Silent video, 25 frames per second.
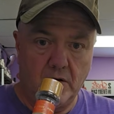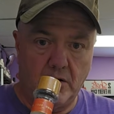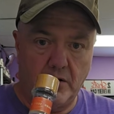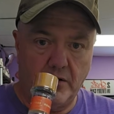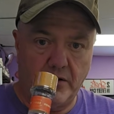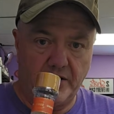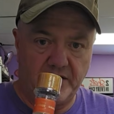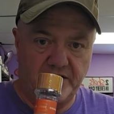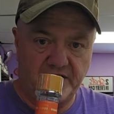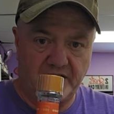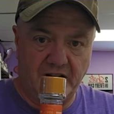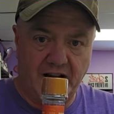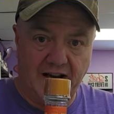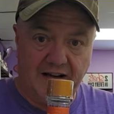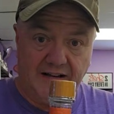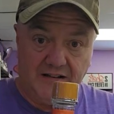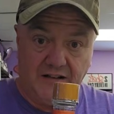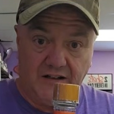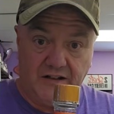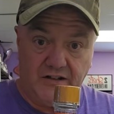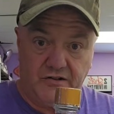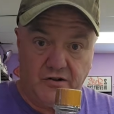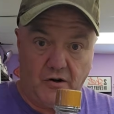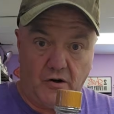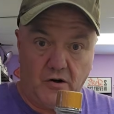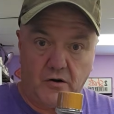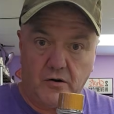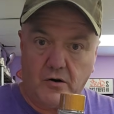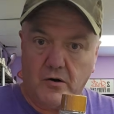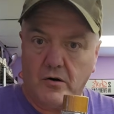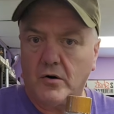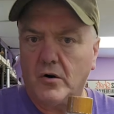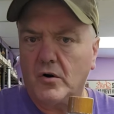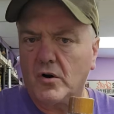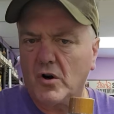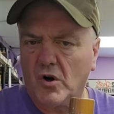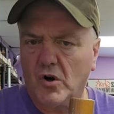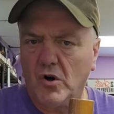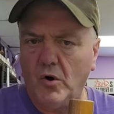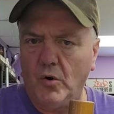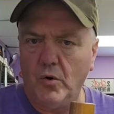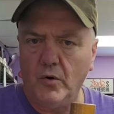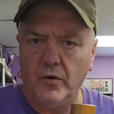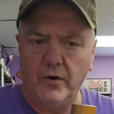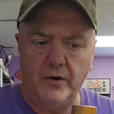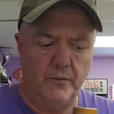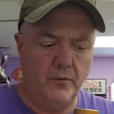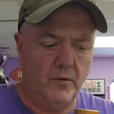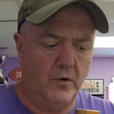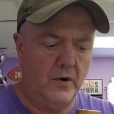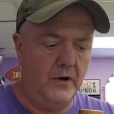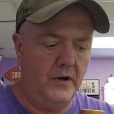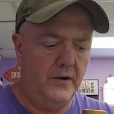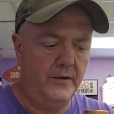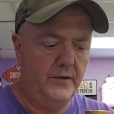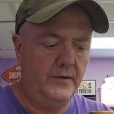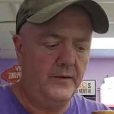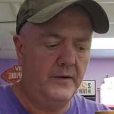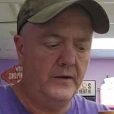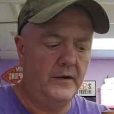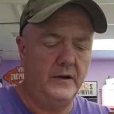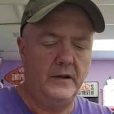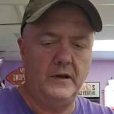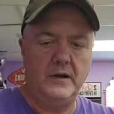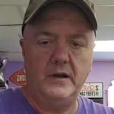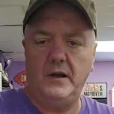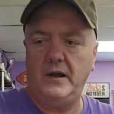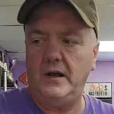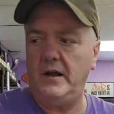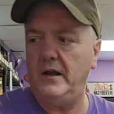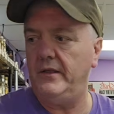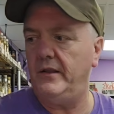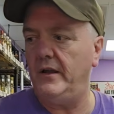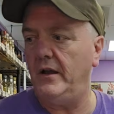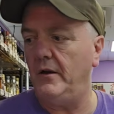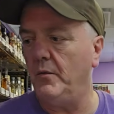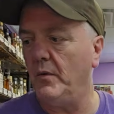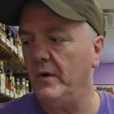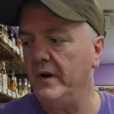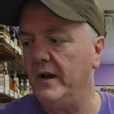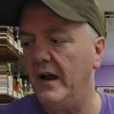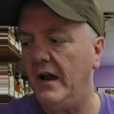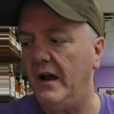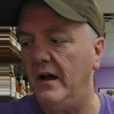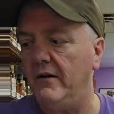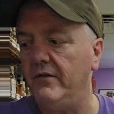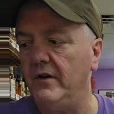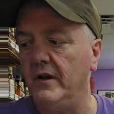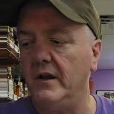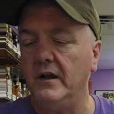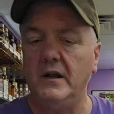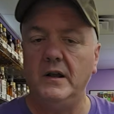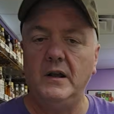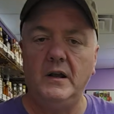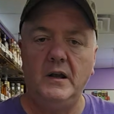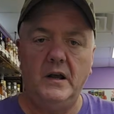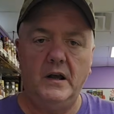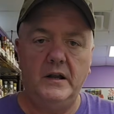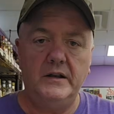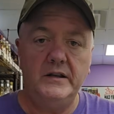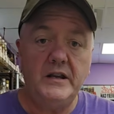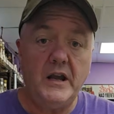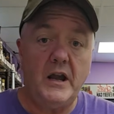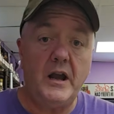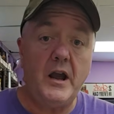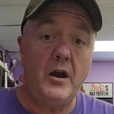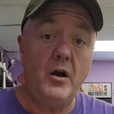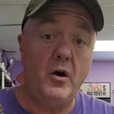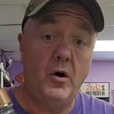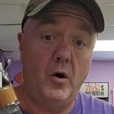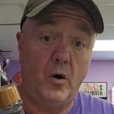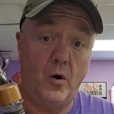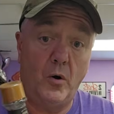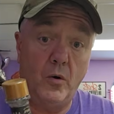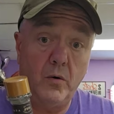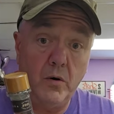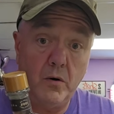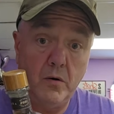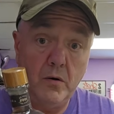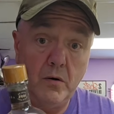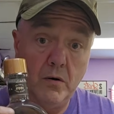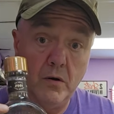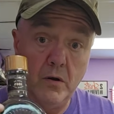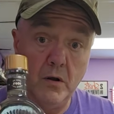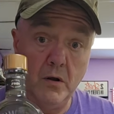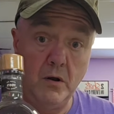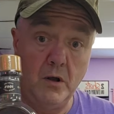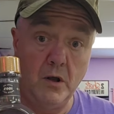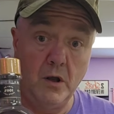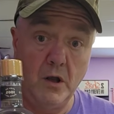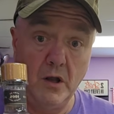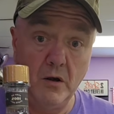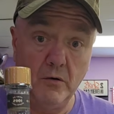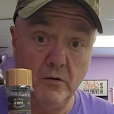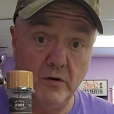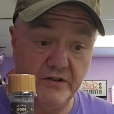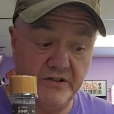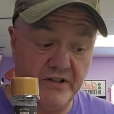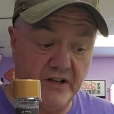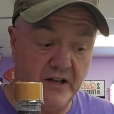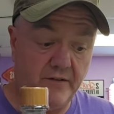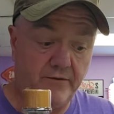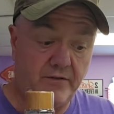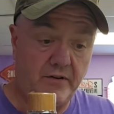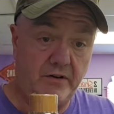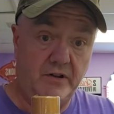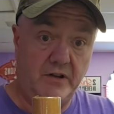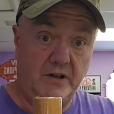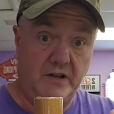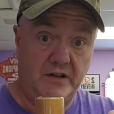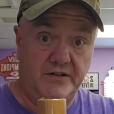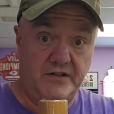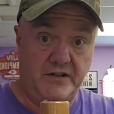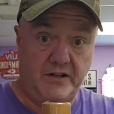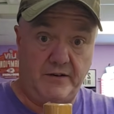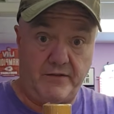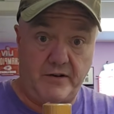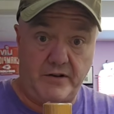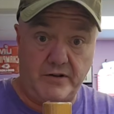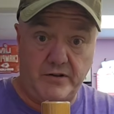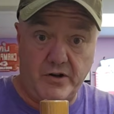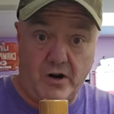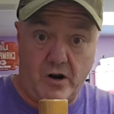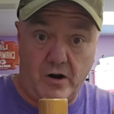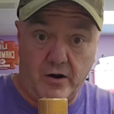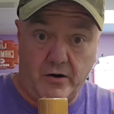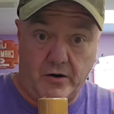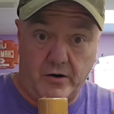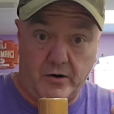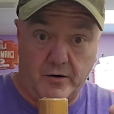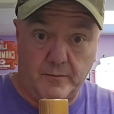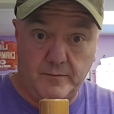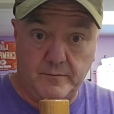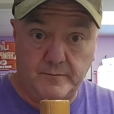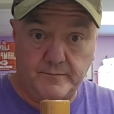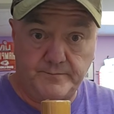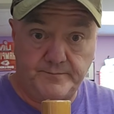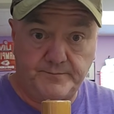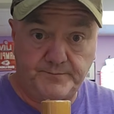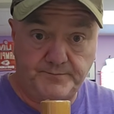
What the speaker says: or the slightly darker golden one, and then we have añejo, which is even darker.